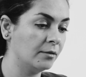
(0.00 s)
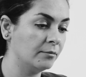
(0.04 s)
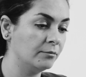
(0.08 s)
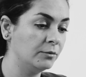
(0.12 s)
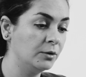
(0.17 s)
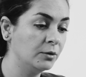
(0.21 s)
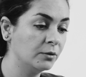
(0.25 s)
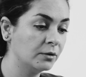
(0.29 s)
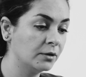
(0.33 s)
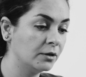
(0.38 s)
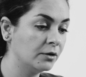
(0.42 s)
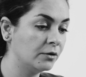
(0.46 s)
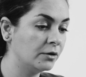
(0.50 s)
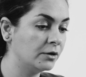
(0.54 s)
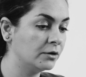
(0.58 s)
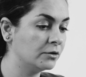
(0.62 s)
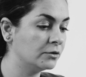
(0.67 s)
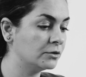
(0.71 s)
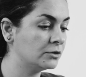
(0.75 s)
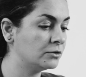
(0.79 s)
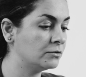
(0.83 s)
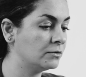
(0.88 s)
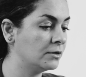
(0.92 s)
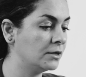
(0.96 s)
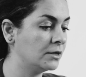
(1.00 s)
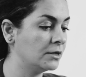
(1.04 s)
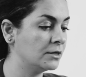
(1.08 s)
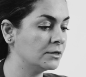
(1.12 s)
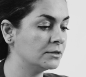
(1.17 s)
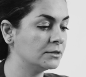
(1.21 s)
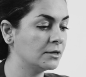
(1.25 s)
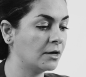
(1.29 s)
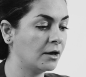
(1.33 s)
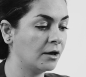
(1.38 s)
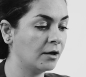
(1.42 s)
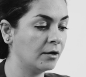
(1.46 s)
nuclear
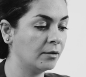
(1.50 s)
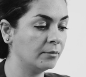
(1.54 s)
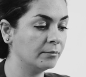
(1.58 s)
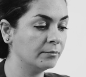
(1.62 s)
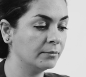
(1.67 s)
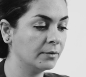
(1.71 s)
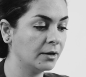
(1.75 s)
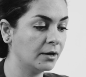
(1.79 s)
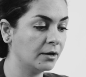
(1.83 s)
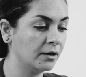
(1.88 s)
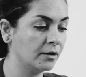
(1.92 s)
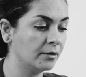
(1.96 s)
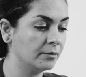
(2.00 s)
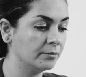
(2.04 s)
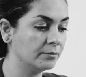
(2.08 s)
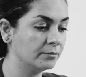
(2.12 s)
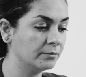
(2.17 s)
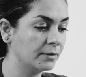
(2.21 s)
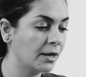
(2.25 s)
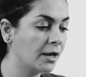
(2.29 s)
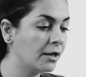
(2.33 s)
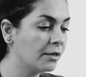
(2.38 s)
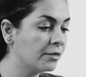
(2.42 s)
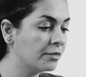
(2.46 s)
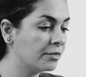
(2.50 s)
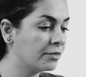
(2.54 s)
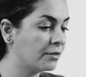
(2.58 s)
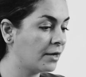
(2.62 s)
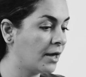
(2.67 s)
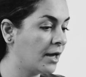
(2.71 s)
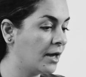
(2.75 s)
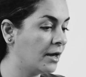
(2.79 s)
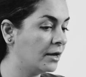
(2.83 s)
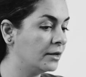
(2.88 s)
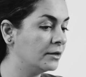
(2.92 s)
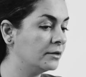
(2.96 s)
industries, health
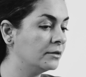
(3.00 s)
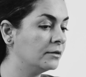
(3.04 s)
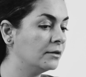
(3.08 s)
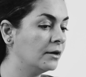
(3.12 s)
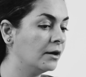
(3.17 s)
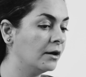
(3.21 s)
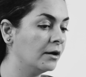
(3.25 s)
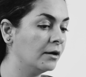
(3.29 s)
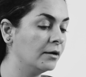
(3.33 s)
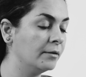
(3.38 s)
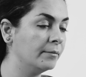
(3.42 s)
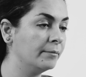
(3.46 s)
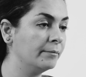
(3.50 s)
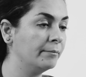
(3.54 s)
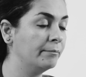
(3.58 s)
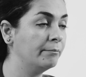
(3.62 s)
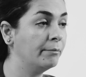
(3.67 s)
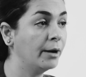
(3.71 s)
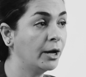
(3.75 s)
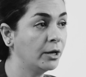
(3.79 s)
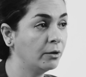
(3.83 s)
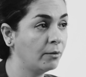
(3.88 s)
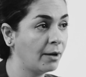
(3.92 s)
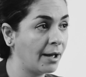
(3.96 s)
and bio